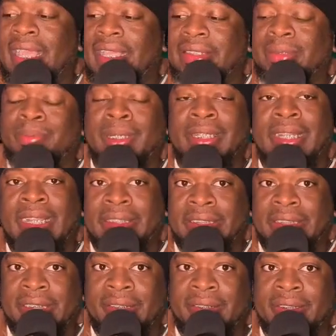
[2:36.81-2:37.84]

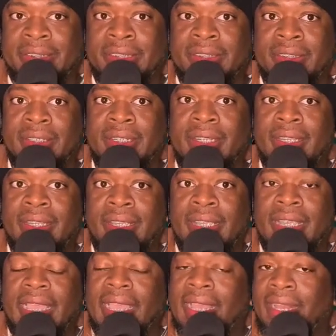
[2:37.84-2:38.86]
explanations
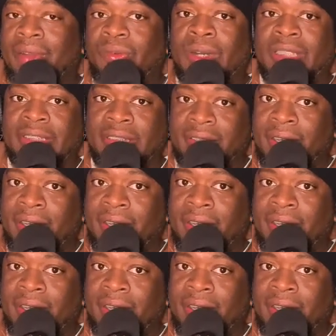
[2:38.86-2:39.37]
and it wasn't